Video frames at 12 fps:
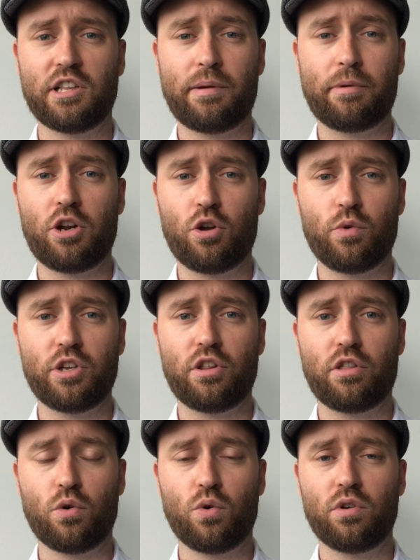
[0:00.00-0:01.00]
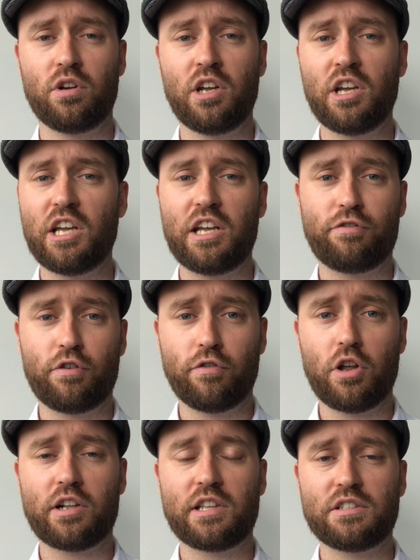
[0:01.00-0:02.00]
Let me know what you thought. If you've
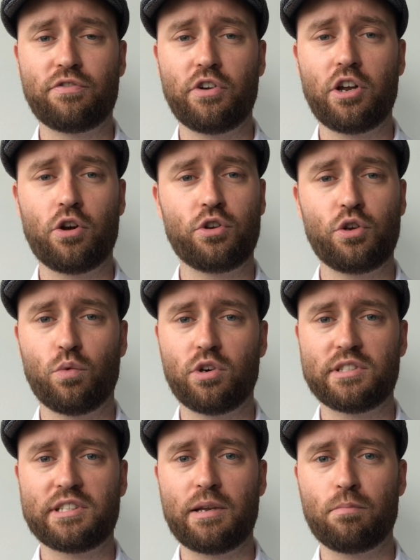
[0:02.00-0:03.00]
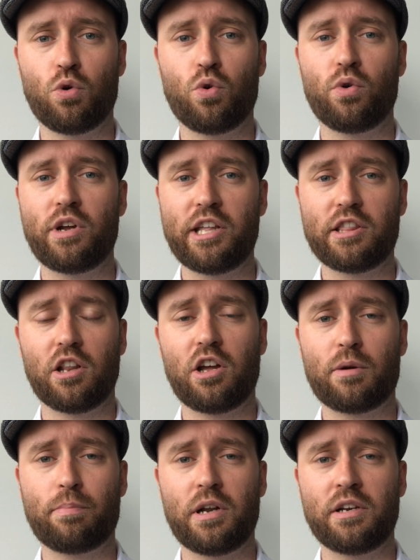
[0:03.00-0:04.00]
liked this video and you want to see more, hit the
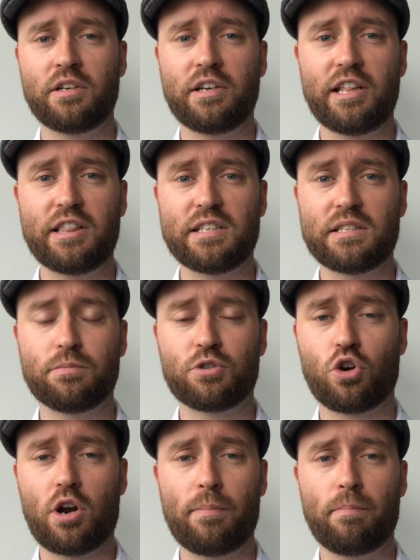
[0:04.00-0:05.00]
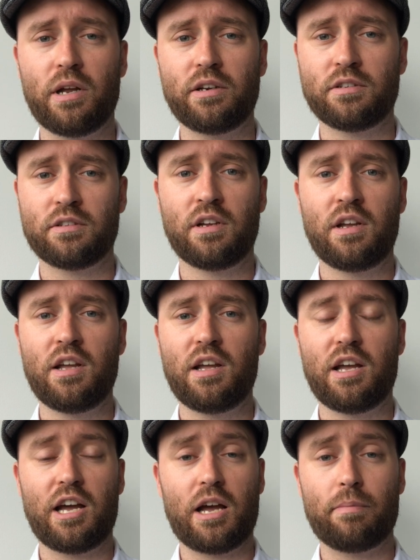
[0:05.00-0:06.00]
like button, hit the subscribe button,
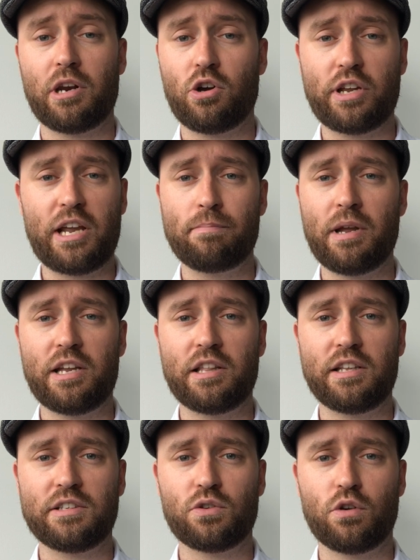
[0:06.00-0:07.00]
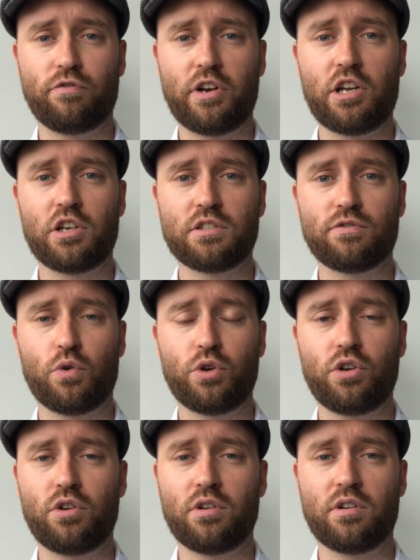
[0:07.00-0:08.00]
and I'll keep making these sort of videos for
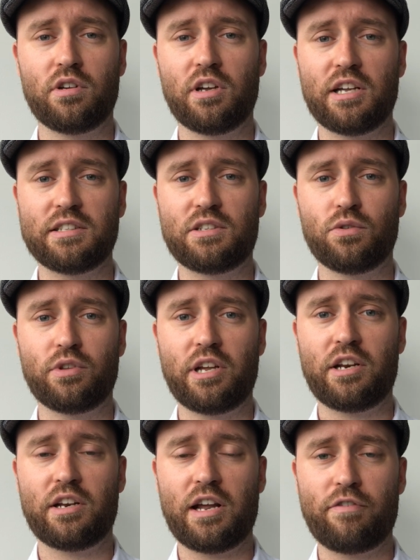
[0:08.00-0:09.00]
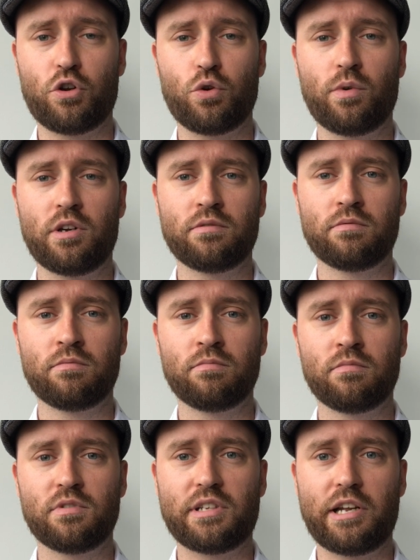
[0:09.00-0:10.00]
you. Until then, have a good one.
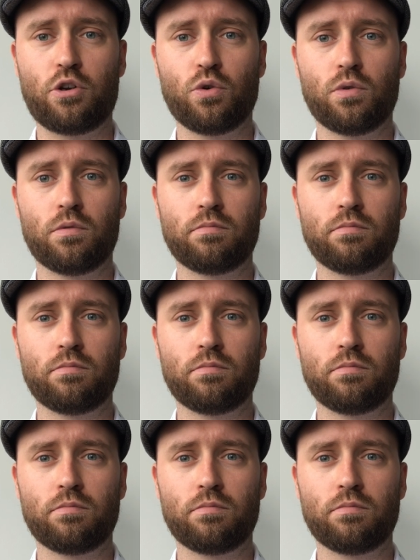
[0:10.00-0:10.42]
Stay cool.